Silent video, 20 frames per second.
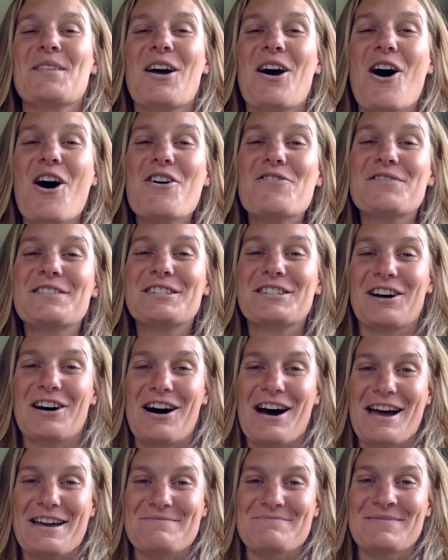Over
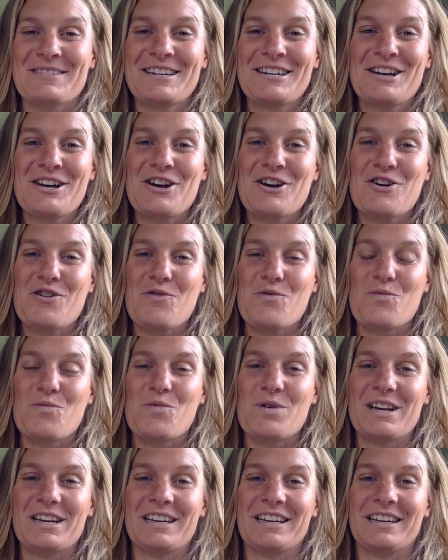time,
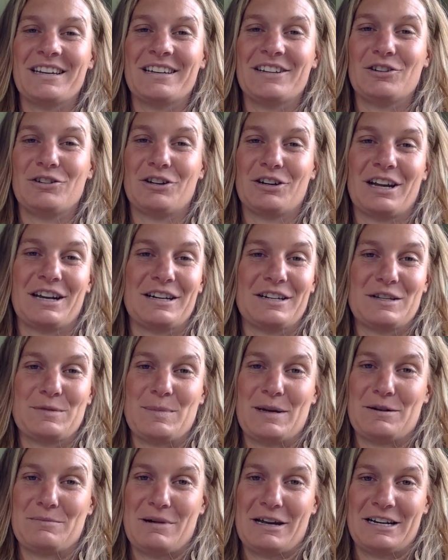we're looking to
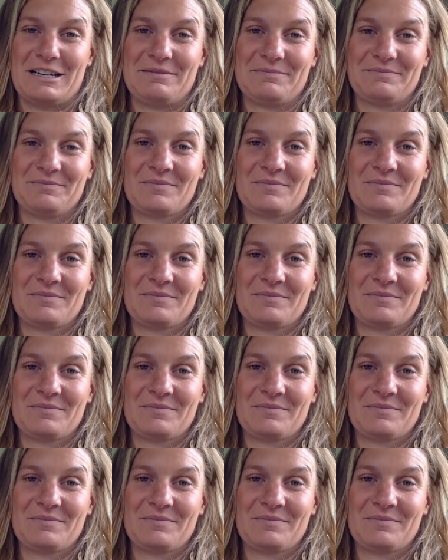spend money.